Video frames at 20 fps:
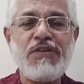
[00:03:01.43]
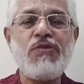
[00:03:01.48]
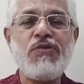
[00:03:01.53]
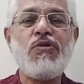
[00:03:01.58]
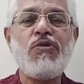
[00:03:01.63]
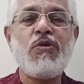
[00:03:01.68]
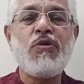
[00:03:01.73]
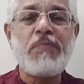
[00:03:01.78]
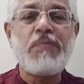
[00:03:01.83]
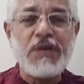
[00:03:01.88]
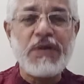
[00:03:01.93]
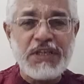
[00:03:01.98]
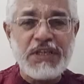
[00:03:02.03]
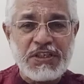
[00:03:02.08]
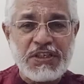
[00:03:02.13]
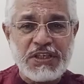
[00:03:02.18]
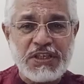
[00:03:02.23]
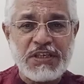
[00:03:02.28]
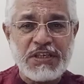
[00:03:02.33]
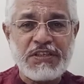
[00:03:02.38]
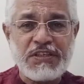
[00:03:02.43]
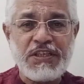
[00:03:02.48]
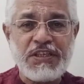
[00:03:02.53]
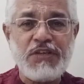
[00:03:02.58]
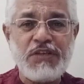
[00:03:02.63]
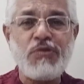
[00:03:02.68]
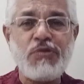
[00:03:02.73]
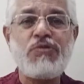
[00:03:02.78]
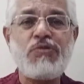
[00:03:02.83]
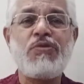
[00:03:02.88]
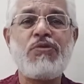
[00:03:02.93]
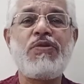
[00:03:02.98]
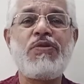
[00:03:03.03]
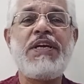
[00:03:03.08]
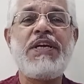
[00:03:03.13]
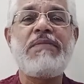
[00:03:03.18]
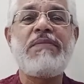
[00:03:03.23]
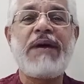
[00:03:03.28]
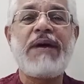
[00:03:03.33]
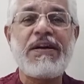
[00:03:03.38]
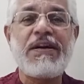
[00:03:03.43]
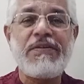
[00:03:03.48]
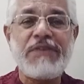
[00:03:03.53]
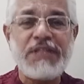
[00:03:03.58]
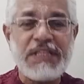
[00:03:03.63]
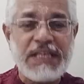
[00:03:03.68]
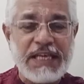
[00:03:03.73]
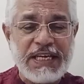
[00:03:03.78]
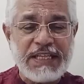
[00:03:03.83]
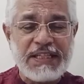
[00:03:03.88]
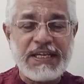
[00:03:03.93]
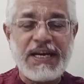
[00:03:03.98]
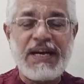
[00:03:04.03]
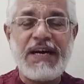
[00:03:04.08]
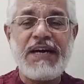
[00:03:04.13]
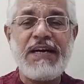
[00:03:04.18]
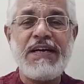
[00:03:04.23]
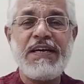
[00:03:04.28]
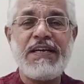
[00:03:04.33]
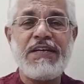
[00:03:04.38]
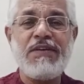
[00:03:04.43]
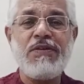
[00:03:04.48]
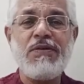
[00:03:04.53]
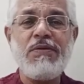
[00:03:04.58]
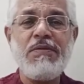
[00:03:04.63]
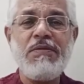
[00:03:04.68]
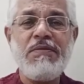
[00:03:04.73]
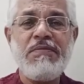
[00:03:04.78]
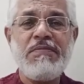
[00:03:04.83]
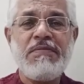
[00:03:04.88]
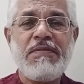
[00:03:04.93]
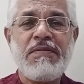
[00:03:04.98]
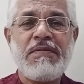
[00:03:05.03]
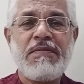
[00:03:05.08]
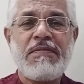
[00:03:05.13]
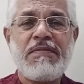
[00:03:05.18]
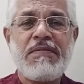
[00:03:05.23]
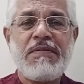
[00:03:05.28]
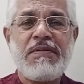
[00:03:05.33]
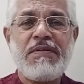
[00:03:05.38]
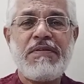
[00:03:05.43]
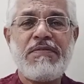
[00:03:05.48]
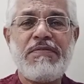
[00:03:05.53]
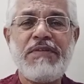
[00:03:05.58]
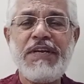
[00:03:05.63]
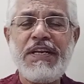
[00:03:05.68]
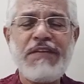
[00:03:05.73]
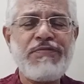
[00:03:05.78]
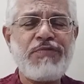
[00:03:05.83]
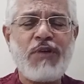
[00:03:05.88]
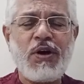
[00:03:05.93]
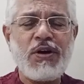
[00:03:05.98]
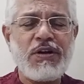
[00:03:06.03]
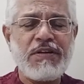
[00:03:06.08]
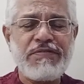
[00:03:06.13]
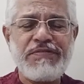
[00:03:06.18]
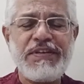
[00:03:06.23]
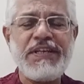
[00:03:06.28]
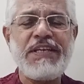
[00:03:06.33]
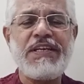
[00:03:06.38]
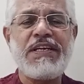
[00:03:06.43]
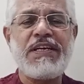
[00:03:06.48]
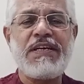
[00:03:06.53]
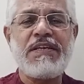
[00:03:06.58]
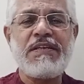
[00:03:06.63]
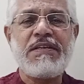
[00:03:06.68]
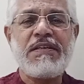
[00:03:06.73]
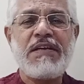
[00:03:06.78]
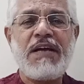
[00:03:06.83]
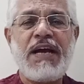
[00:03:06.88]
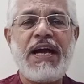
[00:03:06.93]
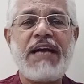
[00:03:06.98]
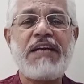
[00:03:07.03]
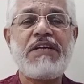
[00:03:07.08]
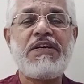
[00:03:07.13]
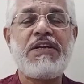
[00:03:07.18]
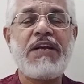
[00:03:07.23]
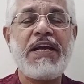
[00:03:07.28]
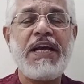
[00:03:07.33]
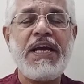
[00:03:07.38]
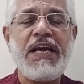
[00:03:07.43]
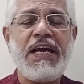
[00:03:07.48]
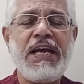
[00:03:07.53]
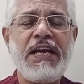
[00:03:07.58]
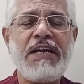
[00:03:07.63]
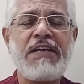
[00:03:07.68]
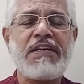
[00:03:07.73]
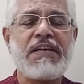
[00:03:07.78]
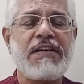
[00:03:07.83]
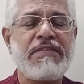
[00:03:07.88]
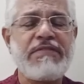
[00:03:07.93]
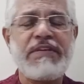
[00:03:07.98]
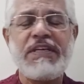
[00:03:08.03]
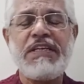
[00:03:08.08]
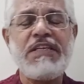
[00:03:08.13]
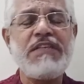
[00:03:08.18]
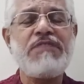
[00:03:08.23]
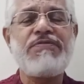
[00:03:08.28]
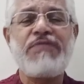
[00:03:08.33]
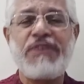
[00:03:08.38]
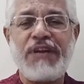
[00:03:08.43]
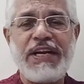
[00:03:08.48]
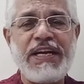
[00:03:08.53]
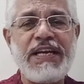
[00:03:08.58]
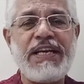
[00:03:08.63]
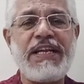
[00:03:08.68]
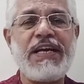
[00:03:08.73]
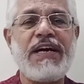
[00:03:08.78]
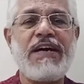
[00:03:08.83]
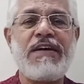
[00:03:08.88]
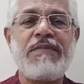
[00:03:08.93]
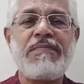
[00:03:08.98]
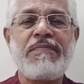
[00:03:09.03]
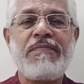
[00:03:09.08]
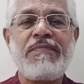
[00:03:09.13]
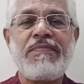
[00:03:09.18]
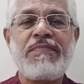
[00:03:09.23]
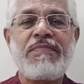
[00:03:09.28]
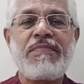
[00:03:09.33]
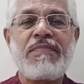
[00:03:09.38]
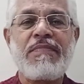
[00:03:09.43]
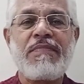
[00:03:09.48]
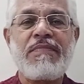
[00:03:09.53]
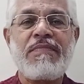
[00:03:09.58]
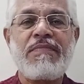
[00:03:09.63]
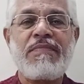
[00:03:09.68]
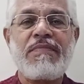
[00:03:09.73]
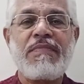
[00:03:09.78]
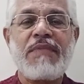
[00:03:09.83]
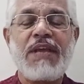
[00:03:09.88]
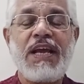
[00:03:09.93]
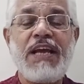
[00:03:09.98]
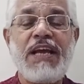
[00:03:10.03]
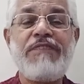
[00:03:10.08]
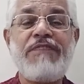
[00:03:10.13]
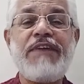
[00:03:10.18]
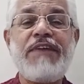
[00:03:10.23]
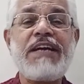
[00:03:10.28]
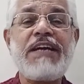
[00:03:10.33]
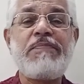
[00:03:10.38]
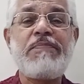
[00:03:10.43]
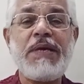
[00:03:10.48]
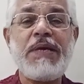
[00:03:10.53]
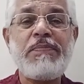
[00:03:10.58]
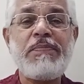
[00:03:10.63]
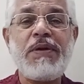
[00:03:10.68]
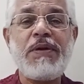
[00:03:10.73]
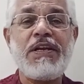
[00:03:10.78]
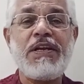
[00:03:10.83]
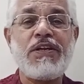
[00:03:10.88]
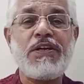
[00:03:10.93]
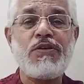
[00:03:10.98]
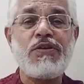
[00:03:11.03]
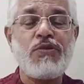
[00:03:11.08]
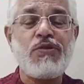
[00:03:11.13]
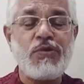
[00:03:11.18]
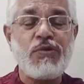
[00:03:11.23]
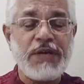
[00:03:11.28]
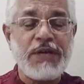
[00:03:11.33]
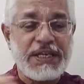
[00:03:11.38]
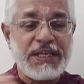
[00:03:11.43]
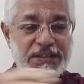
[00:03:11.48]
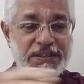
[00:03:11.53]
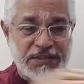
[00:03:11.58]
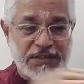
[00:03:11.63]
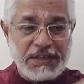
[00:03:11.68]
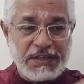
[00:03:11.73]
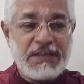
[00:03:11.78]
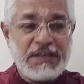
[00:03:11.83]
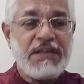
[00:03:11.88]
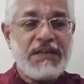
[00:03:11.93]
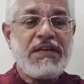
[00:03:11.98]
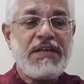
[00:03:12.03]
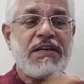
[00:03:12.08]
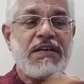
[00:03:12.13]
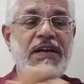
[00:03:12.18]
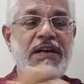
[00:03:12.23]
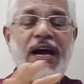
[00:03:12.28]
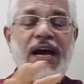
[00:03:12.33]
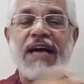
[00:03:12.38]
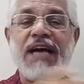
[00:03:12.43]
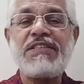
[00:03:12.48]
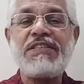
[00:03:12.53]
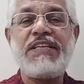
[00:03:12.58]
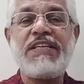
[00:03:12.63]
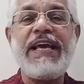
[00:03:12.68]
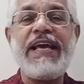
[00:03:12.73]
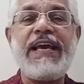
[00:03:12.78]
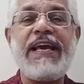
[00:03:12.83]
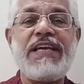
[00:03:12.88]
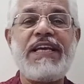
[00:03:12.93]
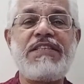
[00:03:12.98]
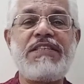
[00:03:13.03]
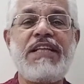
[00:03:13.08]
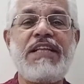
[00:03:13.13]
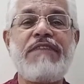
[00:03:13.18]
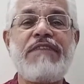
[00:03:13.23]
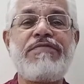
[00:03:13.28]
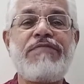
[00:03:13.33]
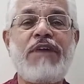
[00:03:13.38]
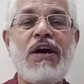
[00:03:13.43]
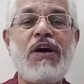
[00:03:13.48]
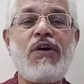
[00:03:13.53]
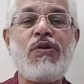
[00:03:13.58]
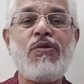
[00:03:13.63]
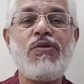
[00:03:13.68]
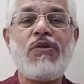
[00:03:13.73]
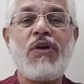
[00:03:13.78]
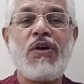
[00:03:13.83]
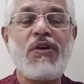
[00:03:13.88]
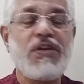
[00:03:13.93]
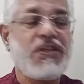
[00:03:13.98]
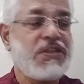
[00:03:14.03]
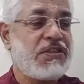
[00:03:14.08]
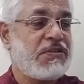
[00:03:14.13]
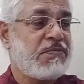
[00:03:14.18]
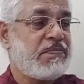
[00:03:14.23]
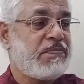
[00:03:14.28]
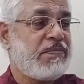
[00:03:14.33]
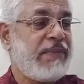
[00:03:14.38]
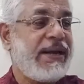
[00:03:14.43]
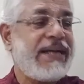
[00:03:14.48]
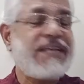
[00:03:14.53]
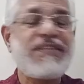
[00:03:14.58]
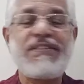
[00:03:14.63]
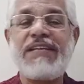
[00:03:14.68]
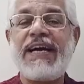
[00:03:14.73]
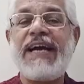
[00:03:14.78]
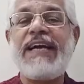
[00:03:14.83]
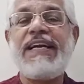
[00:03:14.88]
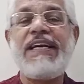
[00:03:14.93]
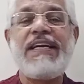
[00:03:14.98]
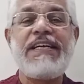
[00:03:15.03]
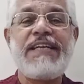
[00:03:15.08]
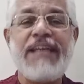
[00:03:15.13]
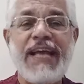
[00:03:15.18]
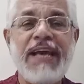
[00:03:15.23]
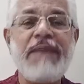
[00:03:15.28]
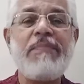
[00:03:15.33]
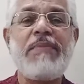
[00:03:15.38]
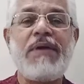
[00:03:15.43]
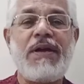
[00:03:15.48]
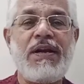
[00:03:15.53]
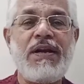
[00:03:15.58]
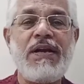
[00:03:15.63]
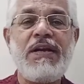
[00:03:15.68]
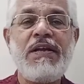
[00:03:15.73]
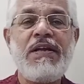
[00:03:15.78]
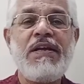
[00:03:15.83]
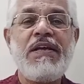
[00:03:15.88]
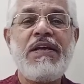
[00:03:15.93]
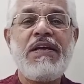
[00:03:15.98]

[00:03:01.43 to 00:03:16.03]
knew Upanishads, he used to read Bhagavad Gita, you know. Very fond of India, had great reverence for India. In fact, people, you know, during his last days, they found on his bedside table